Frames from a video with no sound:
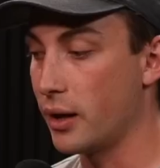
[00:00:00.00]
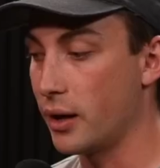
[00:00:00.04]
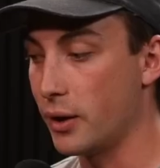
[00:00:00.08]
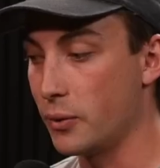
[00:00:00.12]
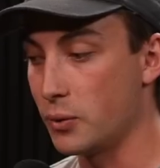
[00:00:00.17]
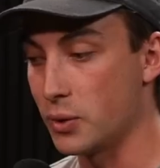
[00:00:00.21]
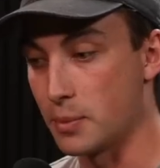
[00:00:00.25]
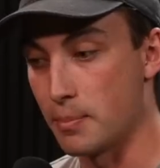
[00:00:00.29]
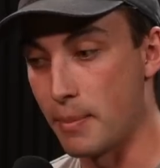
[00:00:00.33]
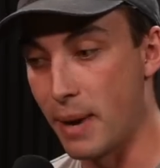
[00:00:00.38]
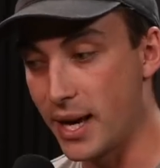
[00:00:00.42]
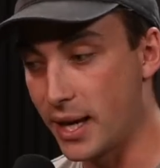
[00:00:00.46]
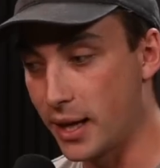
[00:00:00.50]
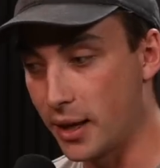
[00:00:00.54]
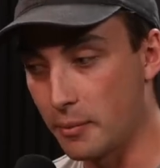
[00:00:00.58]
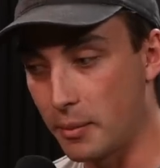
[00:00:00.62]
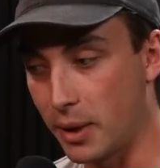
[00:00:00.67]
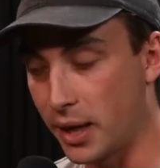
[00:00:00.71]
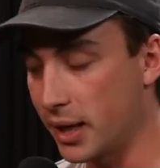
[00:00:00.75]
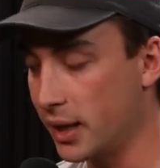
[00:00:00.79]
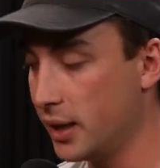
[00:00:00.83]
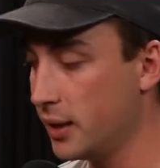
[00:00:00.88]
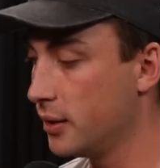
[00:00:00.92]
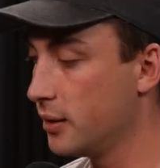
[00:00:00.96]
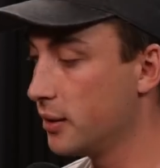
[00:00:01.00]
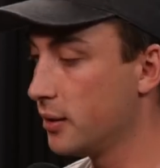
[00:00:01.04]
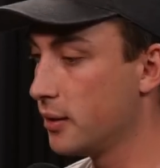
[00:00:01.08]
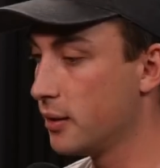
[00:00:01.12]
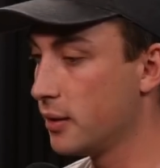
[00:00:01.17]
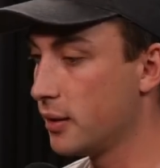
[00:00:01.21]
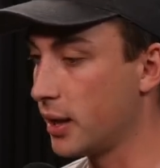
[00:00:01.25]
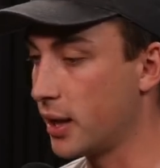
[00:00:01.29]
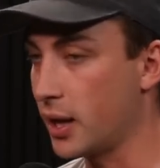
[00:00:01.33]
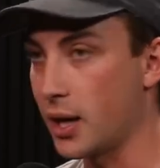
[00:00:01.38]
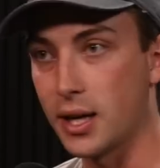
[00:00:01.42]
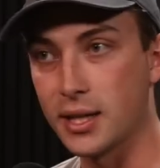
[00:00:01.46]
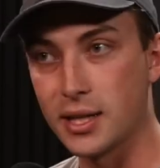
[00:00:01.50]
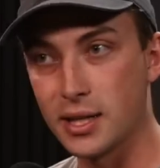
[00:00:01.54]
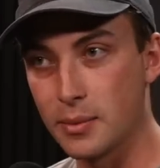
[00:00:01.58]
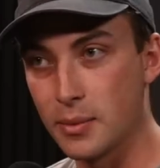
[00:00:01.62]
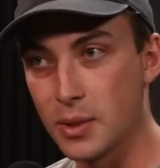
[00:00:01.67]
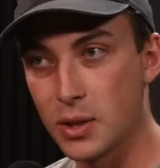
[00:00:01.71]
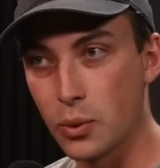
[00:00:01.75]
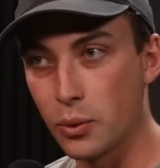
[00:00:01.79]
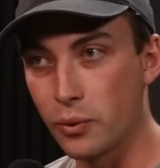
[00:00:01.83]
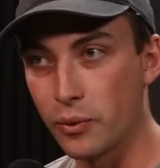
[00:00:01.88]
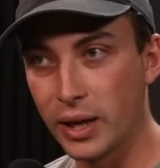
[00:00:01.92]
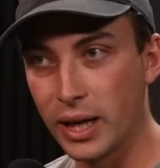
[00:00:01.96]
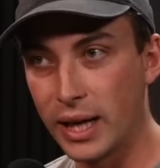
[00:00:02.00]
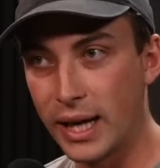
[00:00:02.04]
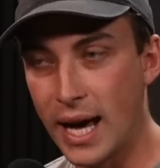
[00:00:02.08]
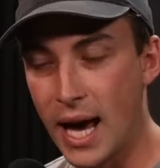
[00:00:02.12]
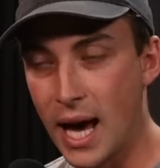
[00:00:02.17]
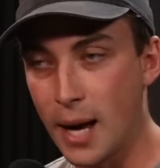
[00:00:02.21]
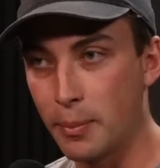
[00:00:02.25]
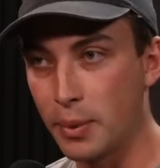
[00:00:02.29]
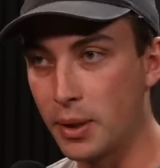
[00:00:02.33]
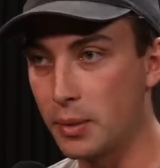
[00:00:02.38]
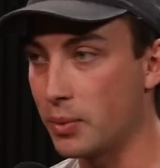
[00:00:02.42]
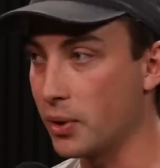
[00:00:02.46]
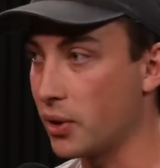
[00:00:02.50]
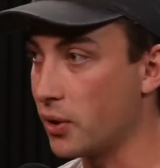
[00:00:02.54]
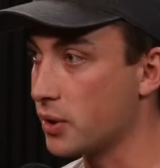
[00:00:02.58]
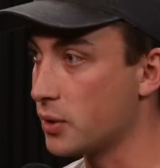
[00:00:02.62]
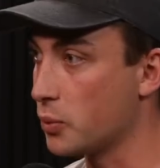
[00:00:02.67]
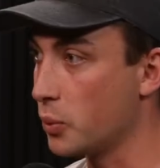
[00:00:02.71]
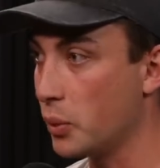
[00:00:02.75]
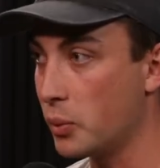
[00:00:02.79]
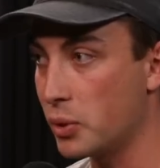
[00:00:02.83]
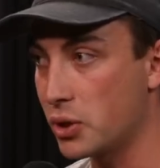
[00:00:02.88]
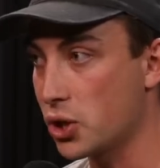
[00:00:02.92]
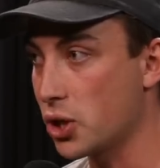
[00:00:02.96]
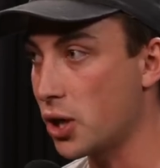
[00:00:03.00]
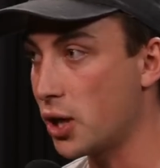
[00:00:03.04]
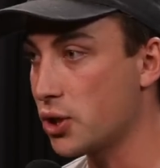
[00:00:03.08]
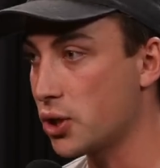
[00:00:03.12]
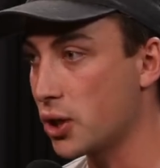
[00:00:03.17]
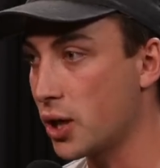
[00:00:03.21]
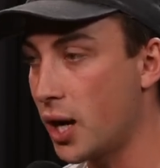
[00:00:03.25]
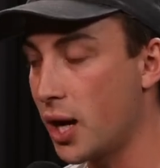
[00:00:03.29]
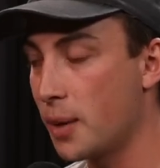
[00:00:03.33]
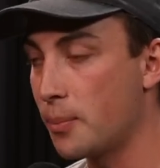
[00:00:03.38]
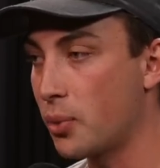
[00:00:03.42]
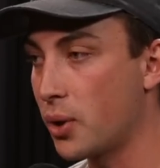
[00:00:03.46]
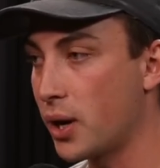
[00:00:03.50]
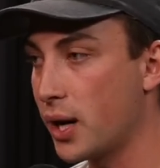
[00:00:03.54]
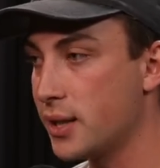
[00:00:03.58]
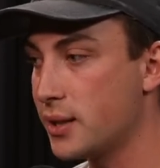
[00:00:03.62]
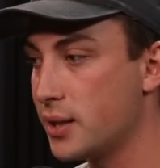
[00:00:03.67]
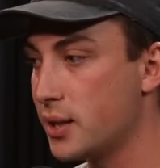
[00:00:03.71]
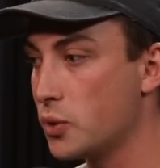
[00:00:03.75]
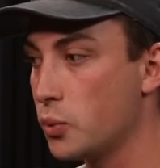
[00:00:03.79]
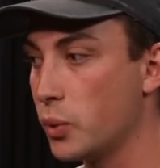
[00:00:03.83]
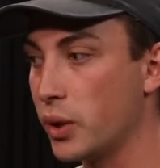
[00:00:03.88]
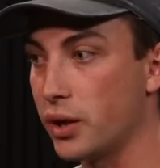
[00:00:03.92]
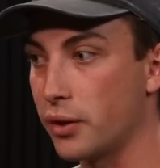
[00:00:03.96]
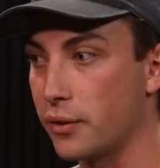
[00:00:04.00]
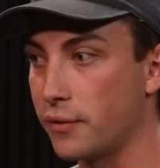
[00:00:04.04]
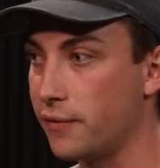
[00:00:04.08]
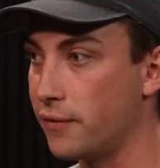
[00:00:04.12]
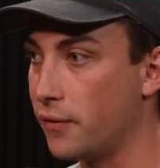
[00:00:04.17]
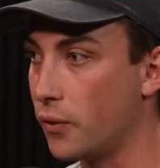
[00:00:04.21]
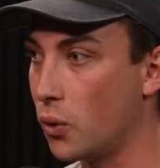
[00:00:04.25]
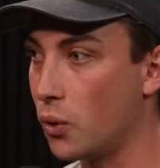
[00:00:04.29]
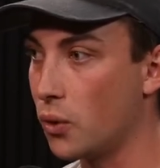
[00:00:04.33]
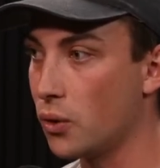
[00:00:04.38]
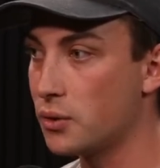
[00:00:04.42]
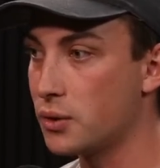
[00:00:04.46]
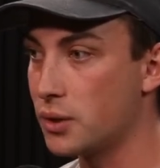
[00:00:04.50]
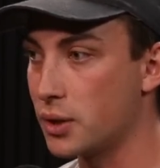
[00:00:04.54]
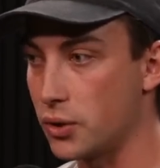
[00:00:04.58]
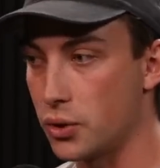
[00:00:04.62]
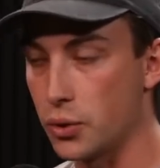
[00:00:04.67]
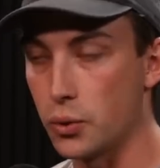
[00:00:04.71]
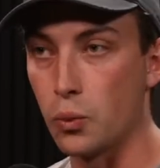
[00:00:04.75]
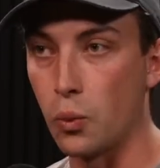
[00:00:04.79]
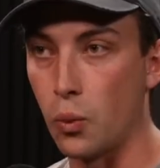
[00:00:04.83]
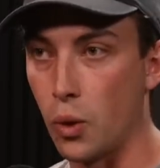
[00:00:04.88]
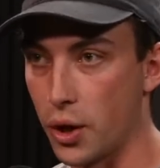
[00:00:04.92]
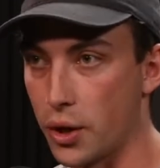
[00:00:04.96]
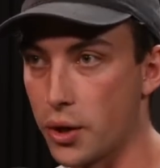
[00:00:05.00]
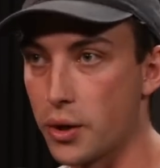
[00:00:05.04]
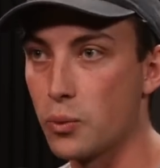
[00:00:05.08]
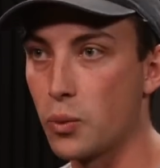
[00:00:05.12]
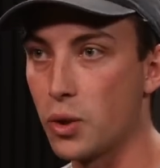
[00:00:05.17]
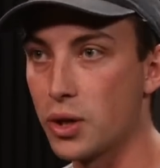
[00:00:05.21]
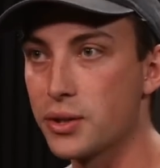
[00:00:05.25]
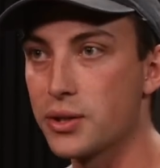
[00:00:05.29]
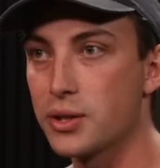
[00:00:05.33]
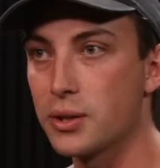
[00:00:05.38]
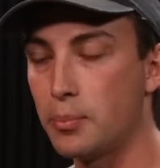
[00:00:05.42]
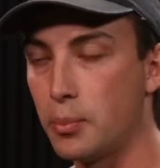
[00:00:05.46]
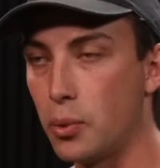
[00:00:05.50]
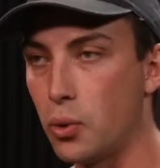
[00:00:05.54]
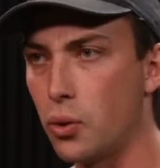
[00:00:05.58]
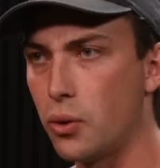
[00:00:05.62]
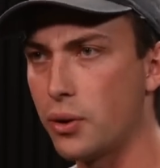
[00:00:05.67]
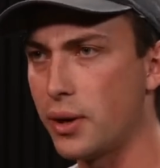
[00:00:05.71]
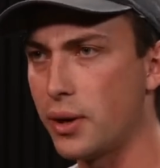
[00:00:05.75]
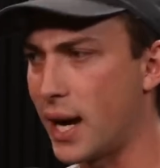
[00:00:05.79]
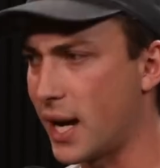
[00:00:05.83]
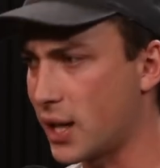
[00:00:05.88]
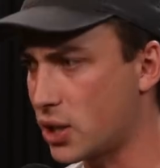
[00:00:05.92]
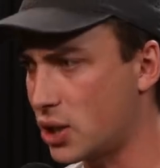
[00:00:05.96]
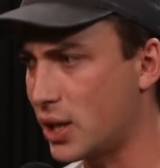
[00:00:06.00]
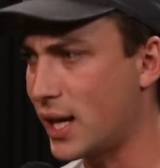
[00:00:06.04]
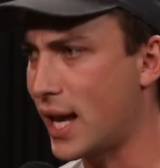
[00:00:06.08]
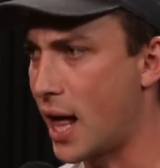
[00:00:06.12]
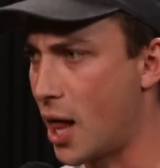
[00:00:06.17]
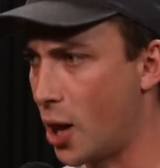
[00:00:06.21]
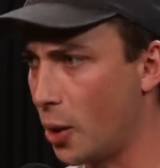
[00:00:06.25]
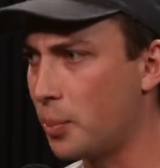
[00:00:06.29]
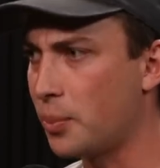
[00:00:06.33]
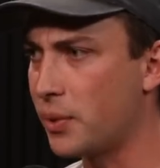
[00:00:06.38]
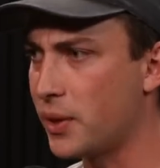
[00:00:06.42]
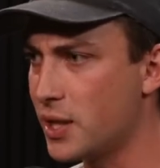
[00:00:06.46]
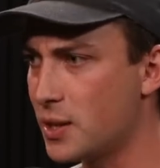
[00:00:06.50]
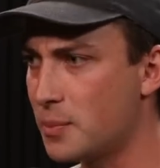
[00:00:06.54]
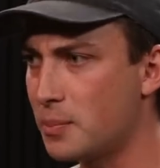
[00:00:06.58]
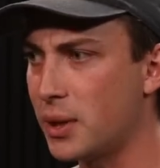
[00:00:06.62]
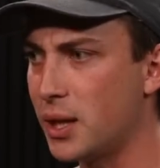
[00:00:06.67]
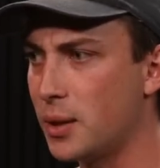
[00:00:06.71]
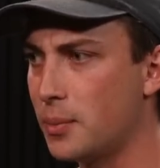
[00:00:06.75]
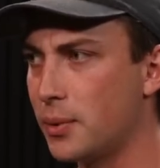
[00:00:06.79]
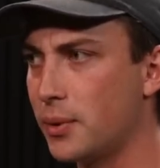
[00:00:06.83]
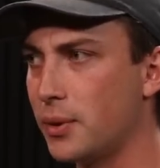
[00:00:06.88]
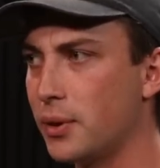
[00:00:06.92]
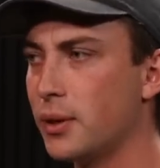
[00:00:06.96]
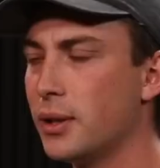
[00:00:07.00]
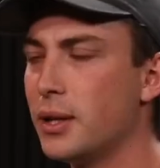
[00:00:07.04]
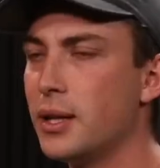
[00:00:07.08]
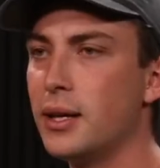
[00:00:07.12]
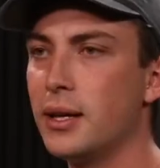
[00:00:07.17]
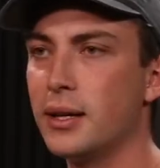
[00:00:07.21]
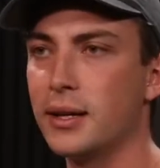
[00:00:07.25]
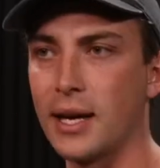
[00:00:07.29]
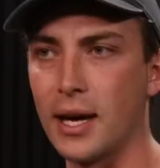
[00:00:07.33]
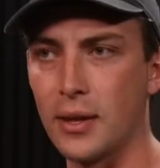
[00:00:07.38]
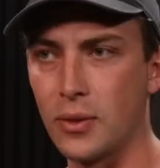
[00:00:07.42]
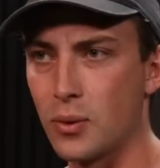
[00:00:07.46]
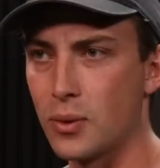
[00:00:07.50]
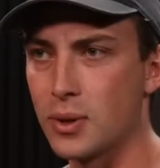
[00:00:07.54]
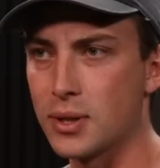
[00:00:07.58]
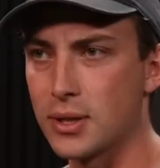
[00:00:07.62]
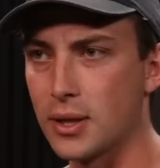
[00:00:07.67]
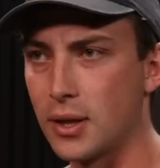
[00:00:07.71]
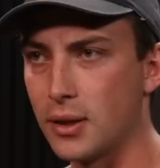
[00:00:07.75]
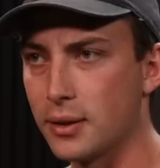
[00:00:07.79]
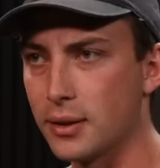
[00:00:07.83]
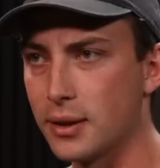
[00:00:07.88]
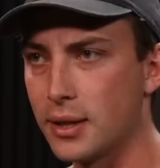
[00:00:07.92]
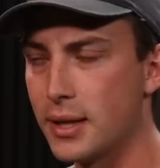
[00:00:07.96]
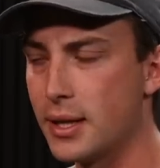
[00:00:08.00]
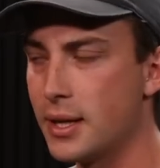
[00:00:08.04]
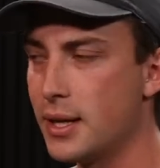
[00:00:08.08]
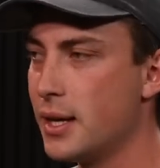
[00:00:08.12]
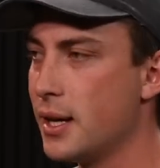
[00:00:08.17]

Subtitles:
It was making money. The customers were really happy because we were charging high prices. We could afford to do one-on-one support and actually help these people get the result.